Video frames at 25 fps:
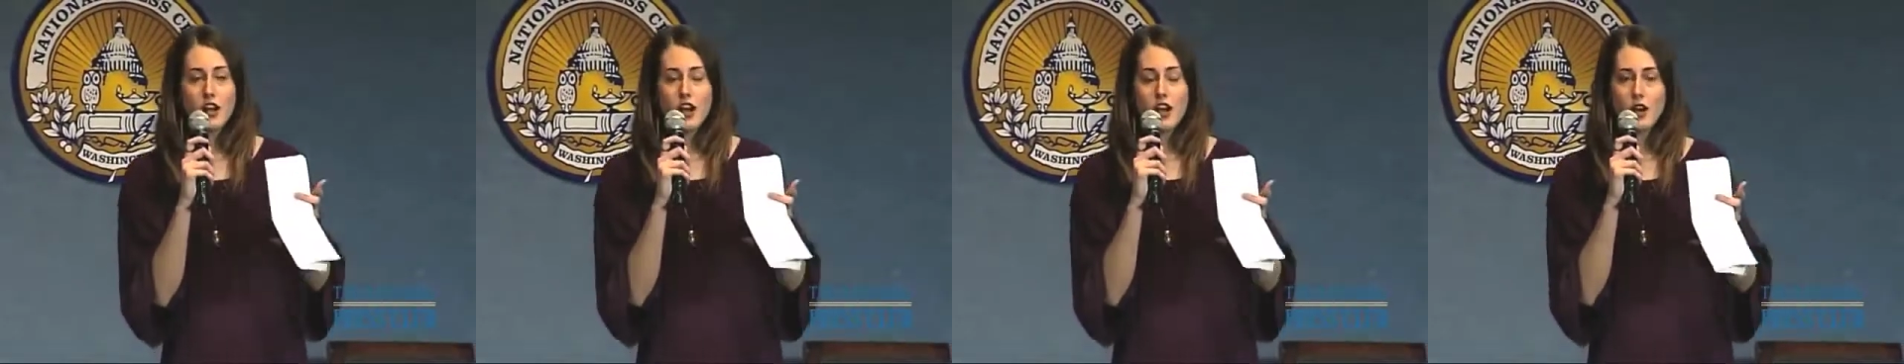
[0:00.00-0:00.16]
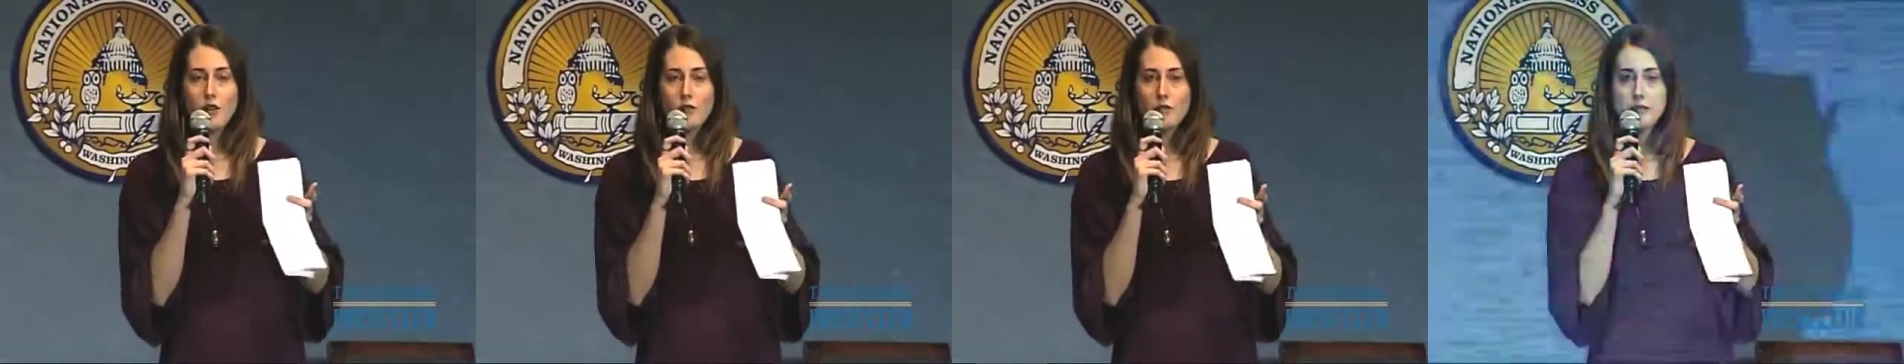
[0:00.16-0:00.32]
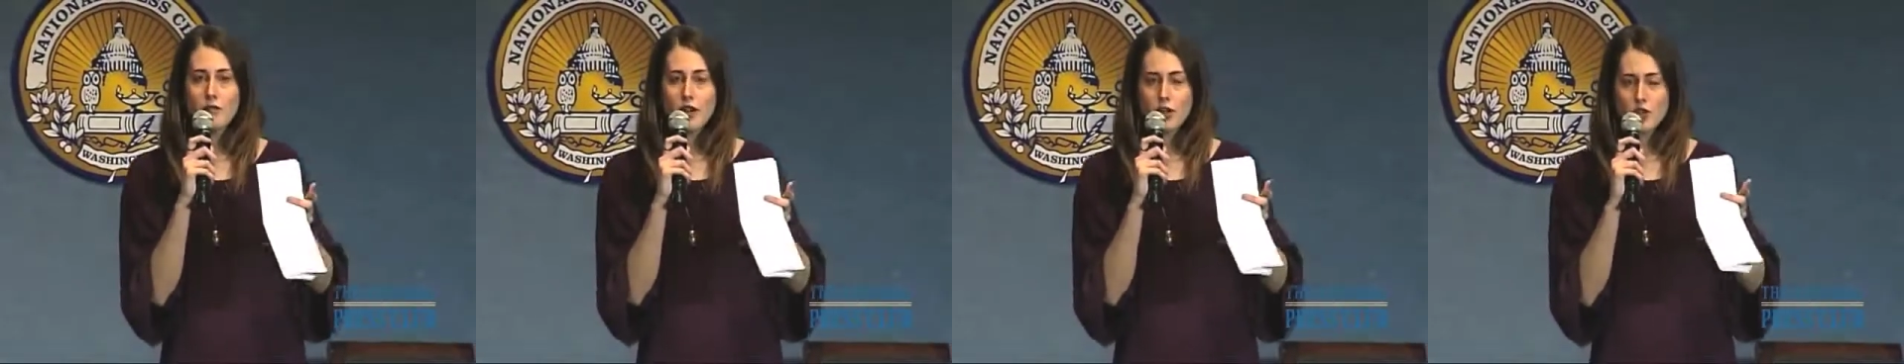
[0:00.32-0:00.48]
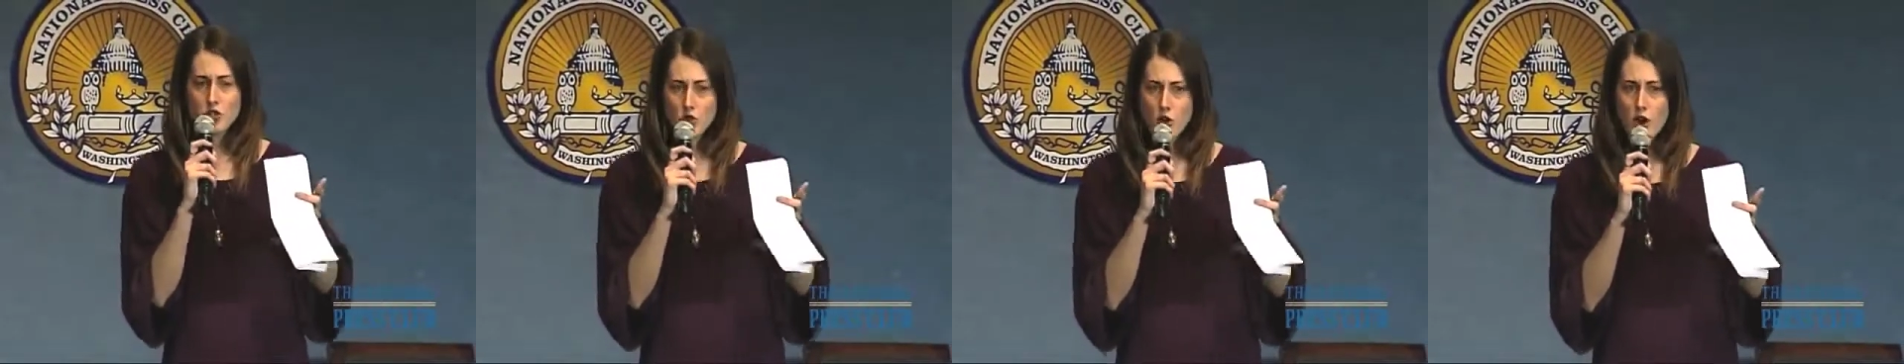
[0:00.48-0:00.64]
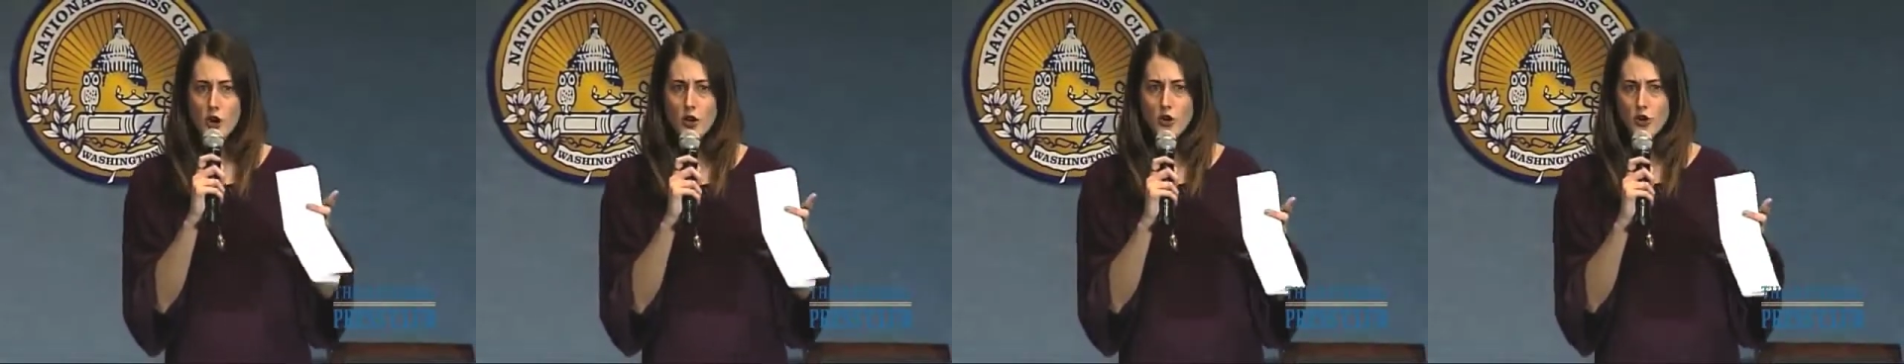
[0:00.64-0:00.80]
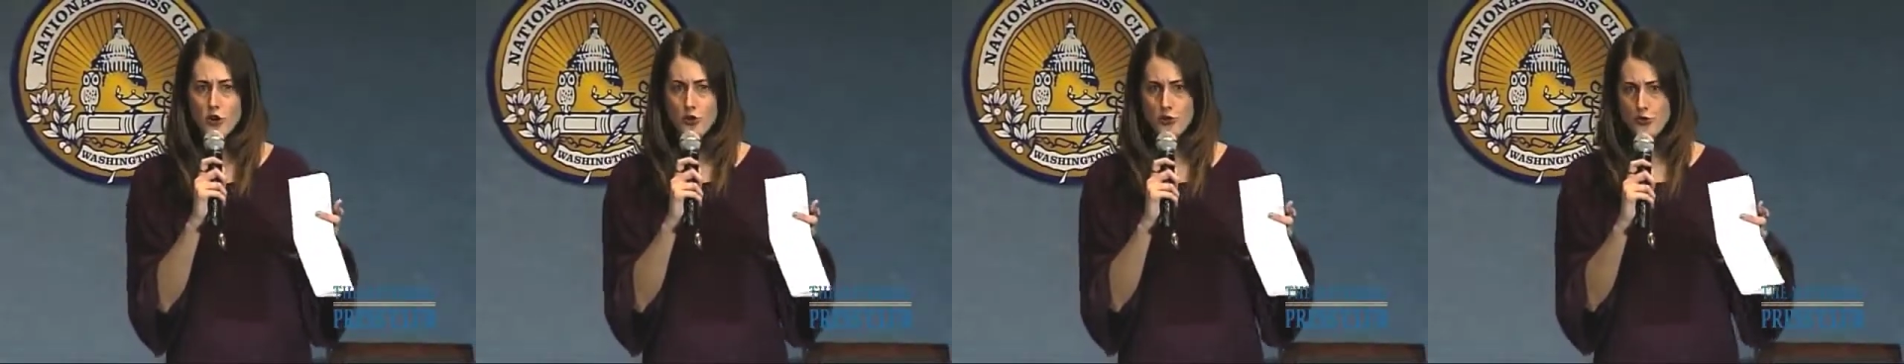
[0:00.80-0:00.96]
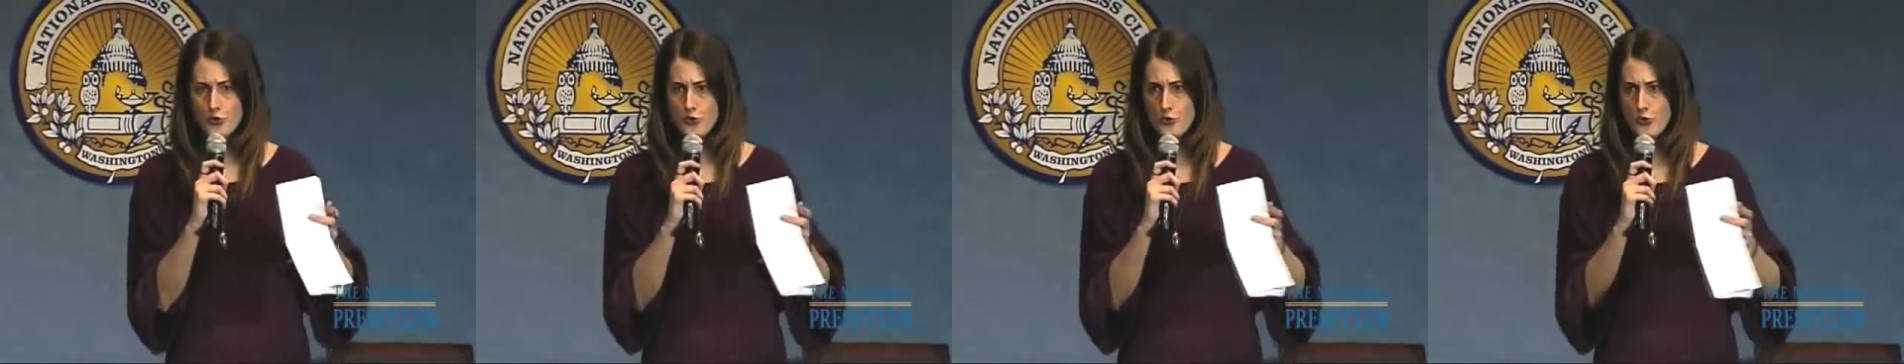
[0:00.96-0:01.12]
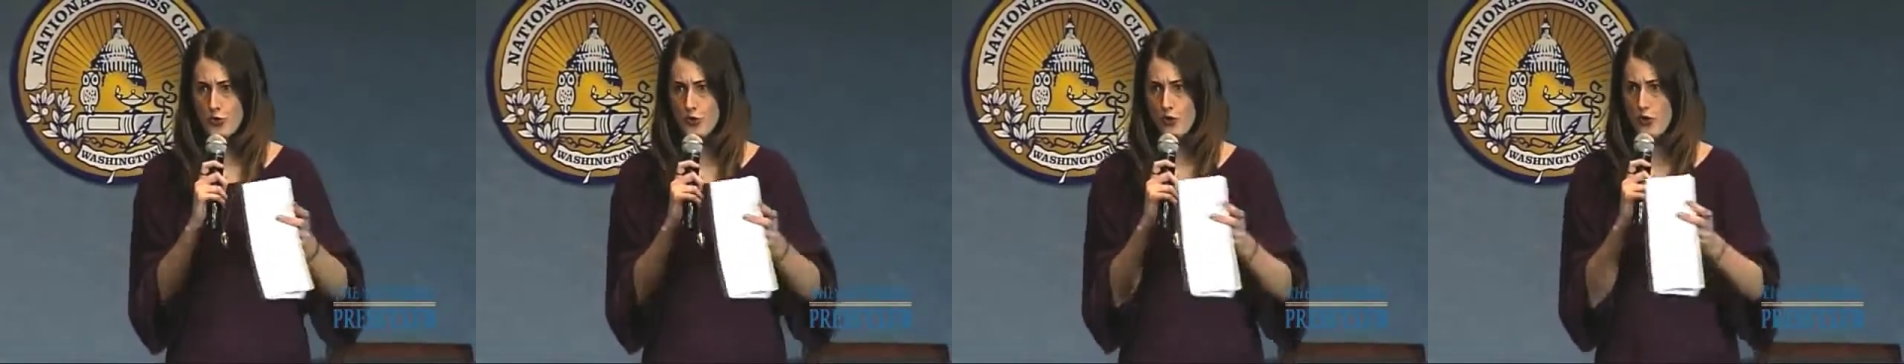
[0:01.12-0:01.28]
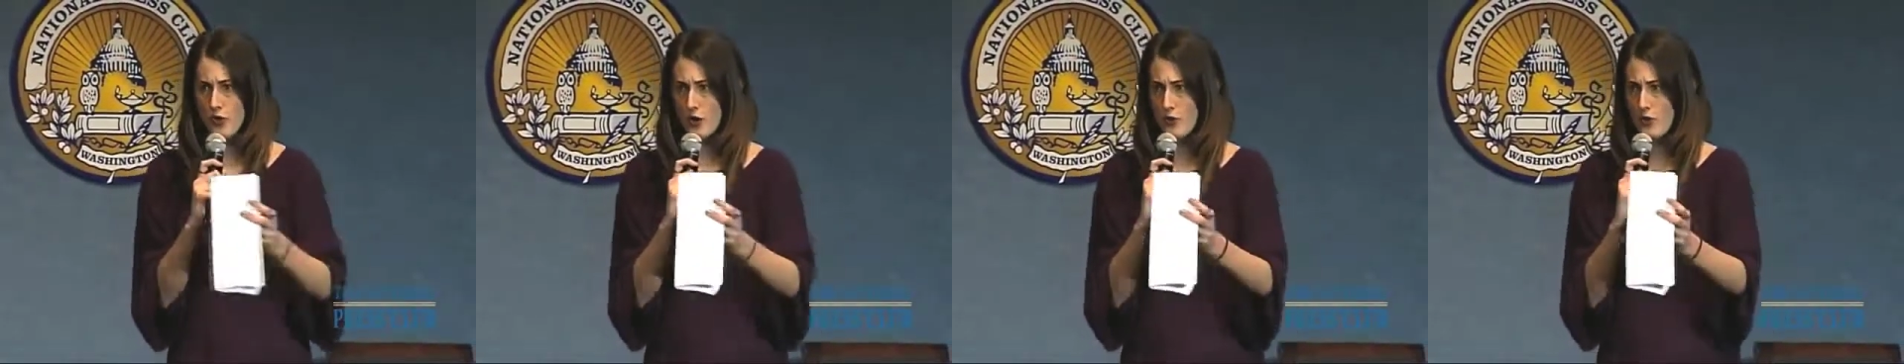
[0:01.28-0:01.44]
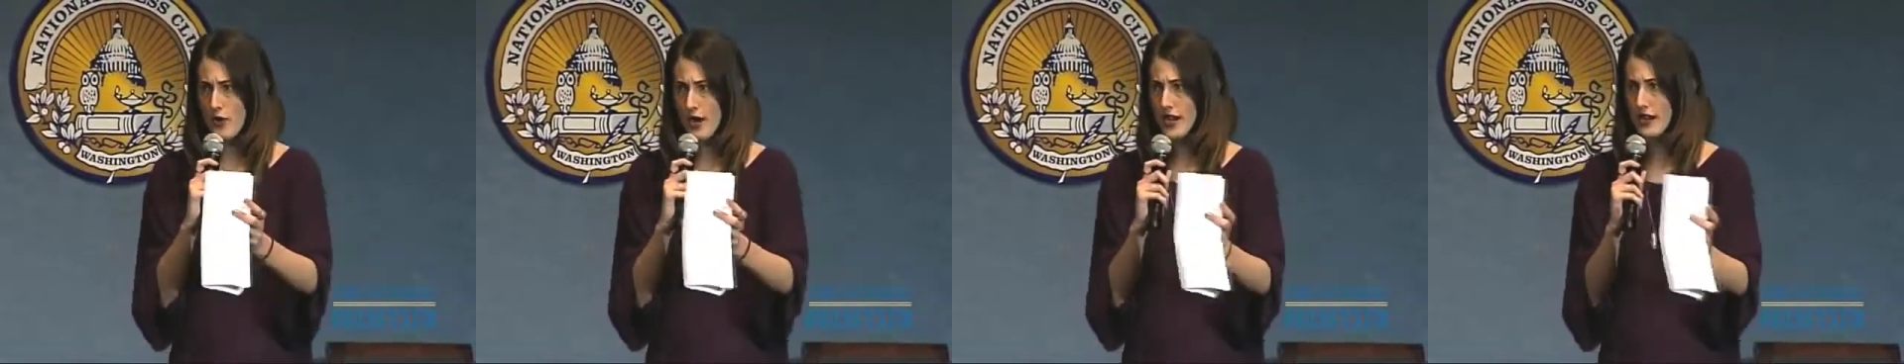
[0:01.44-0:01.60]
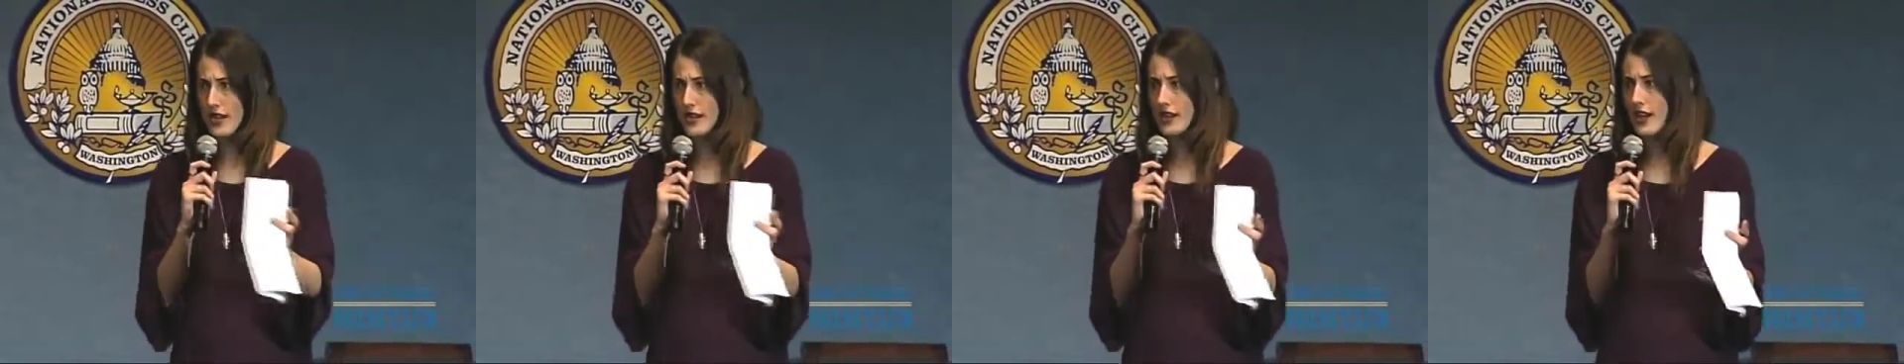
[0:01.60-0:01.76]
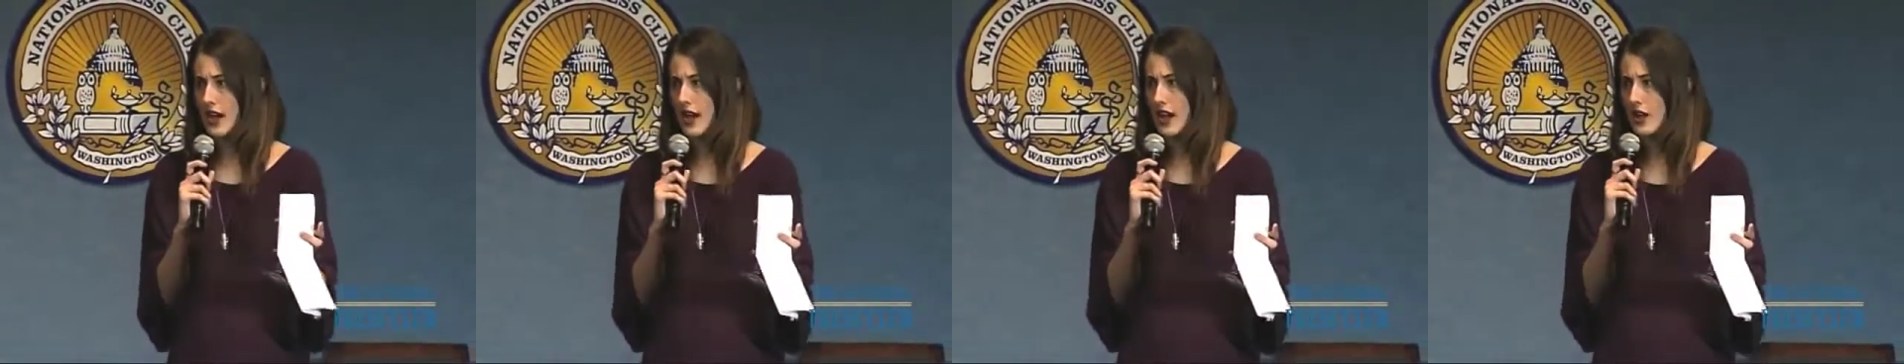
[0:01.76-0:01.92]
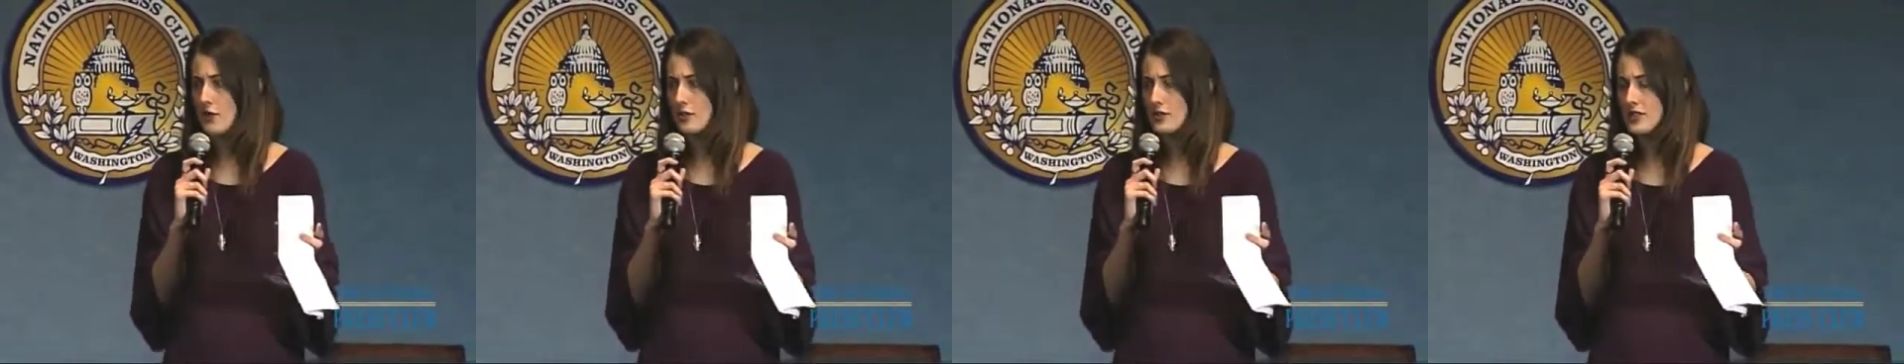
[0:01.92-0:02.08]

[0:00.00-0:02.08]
a trucker through a rainy night,